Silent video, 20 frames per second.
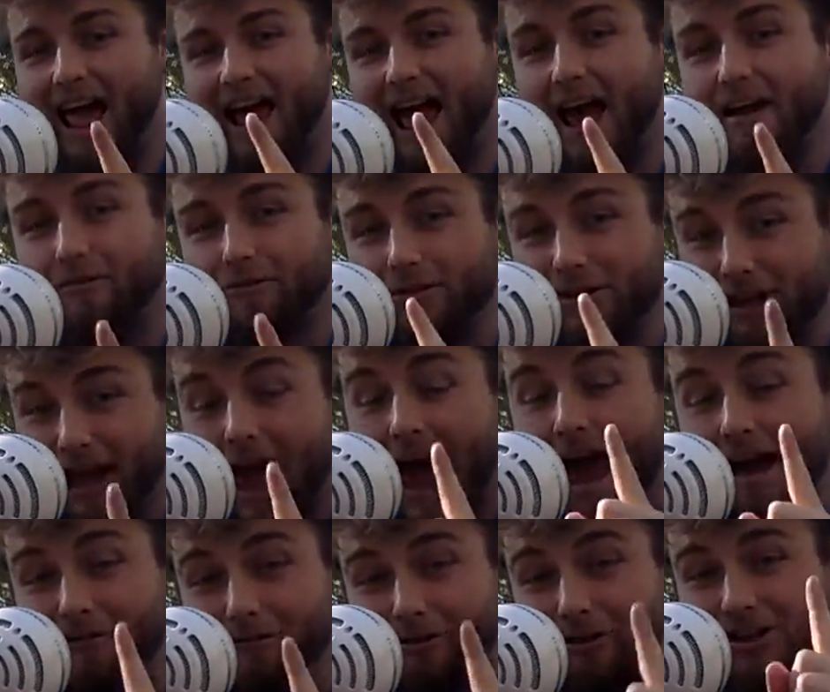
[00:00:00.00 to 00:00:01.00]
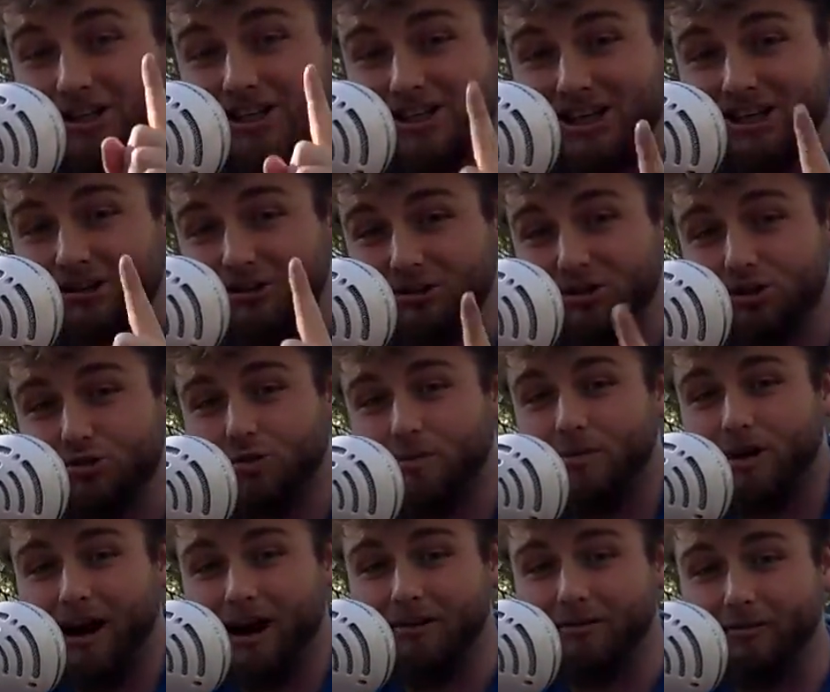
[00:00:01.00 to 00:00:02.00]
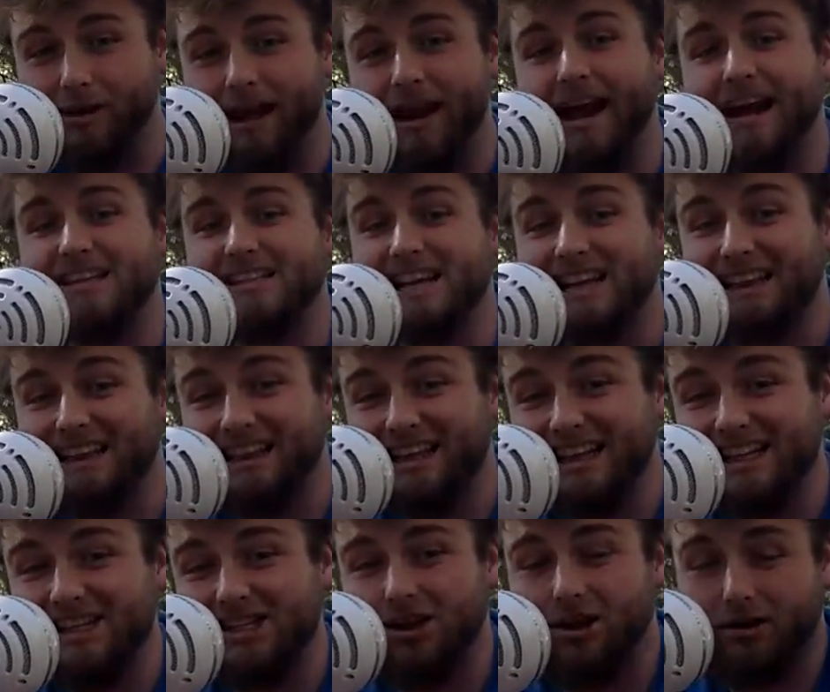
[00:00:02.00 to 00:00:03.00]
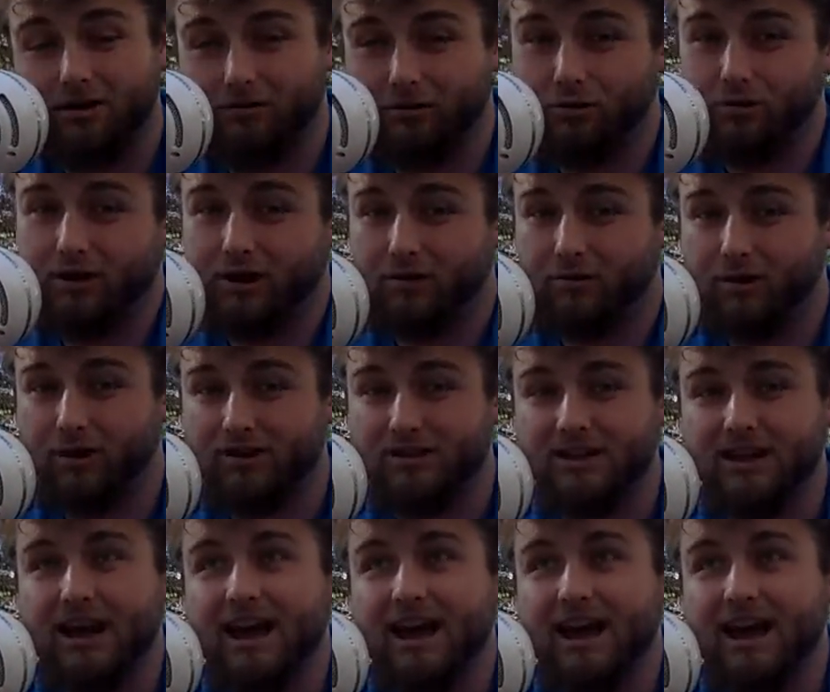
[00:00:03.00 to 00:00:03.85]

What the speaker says: Every single swimmer I have met has at least thought of quitting once.